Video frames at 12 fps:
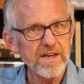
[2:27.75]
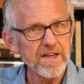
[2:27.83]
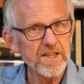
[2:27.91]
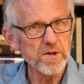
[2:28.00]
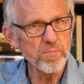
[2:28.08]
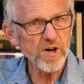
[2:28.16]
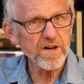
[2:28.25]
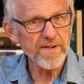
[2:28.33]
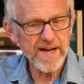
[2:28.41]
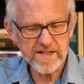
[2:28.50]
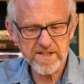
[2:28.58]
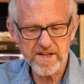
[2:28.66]
In the book of
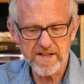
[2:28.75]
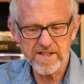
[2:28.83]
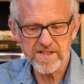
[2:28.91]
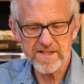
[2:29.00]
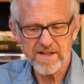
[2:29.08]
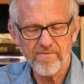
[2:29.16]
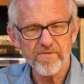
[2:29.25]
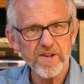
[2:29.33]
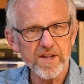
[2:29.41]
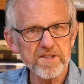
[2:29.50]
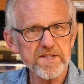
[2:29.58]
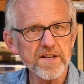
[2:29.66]
Exodus,
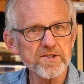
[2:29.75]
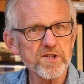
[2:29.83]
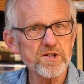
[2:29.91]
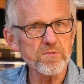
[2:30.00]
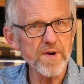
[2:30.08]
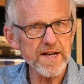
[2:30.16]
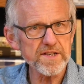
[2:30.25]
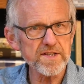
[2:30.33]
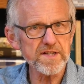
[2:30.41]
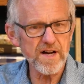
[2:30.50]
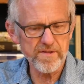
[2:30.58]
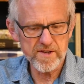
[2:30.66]
it says to
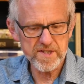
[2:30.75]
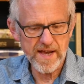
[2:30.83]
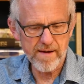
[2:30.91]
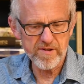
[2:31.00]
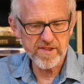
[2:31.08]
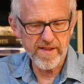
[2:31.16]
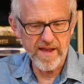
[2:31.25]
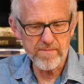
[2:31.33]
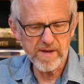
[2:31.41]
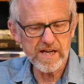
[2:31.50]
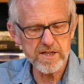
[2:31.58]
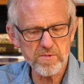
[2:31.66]
rest on the Sabbath day
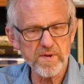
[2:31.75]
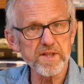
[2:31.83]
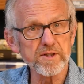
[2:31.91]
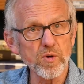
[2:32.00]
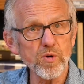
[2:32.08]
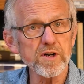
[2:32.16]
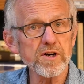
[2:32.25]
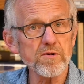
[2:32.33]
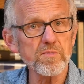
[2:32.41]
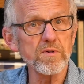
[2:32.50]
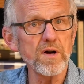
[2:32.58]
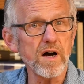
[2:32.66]
because when the Lord
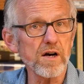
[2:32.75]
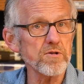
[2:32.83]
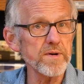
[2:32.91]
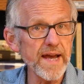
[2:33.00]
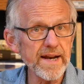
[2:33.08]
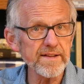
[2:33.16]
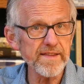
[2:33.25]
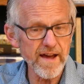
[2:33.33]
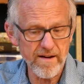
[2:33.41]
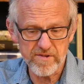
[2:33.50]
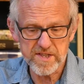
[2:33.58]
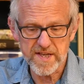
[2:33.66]
created the
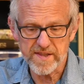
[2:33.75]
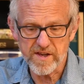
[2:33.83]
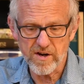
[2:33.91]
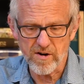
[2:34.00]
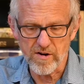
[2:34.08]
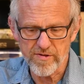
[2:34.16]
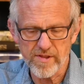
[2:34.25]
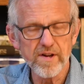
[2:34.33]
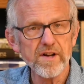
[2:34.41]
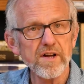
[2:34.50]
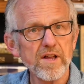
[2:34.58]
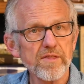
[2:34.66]
heavens and the earth,
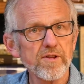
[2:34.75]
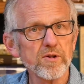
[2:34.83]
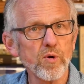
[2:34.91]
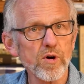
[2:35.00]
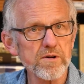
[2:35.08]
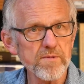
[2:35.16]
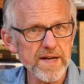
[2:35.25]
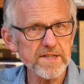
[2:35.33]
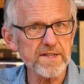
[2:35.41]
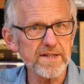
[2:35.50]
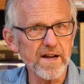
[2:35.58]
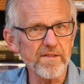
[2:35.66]
the Lord
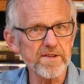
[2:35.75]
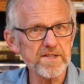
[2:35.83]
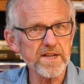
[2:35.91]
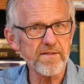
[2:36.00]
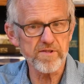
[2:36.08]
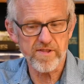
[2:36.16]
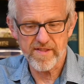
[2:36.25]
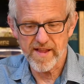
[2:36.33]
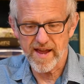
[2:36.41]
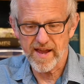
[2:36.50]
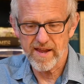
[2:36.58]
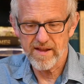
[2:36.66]
rested on the 7th
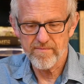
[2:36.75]
day.